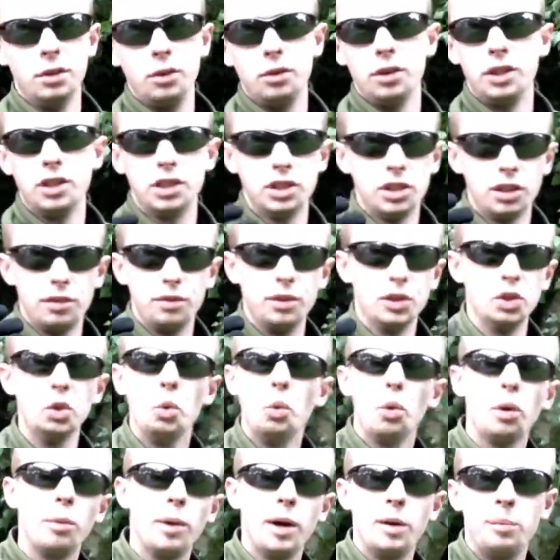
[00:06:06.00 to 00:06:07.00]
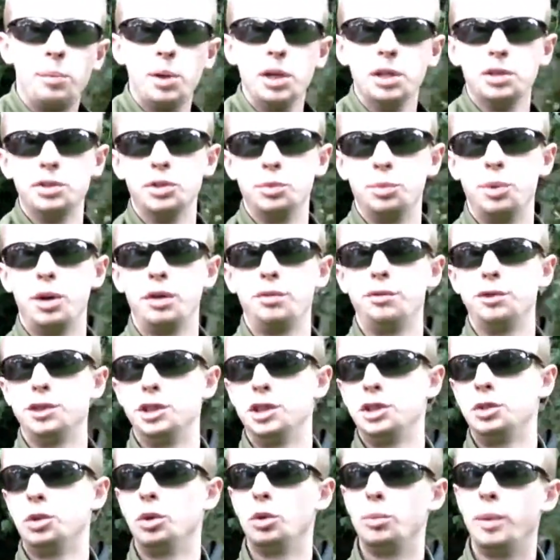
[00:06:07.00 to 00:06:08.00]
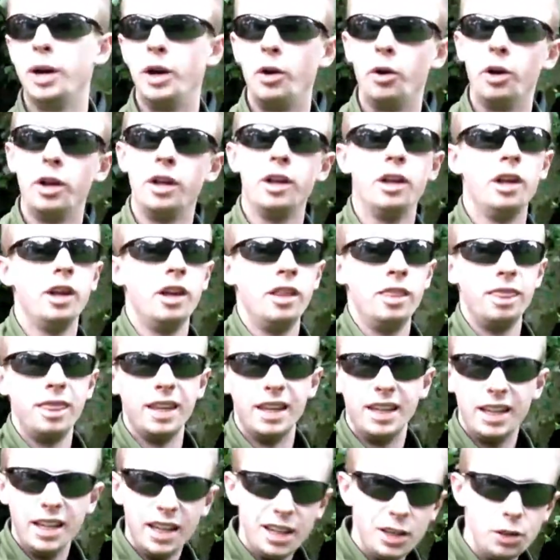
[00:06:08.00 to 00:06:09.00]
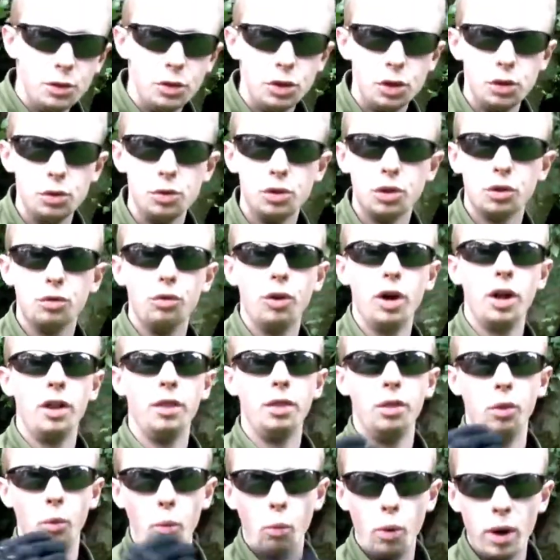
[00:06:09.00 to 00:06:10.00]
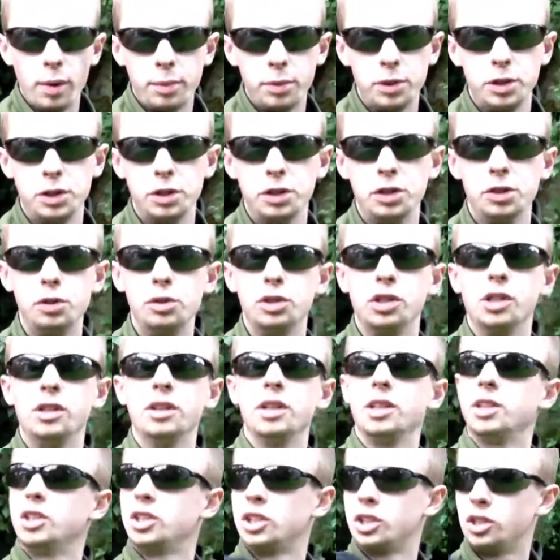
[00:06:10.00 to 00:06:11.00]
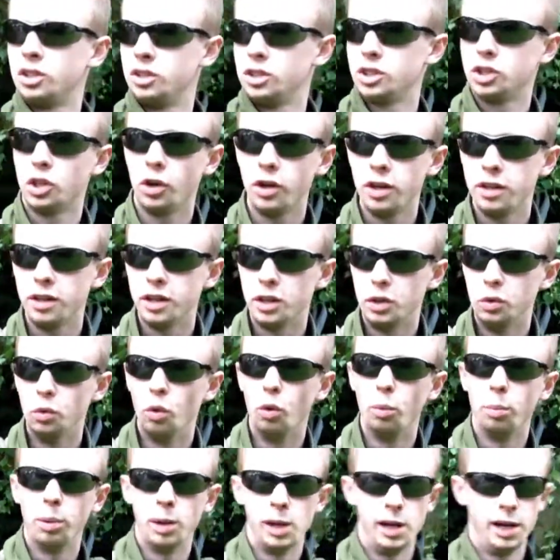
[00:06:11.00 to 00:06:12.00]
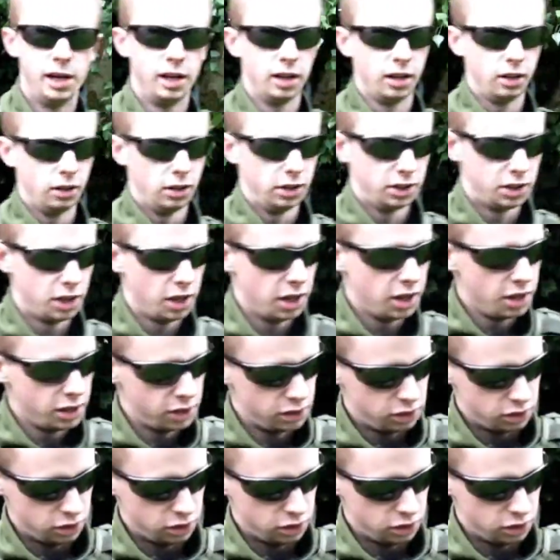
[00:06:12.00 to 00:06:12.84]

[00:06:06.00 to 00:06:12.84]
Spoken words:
This stuff is all about personal preference. It's all about the gear you choose to run, the weapon you're using, the sight that you're playing at first.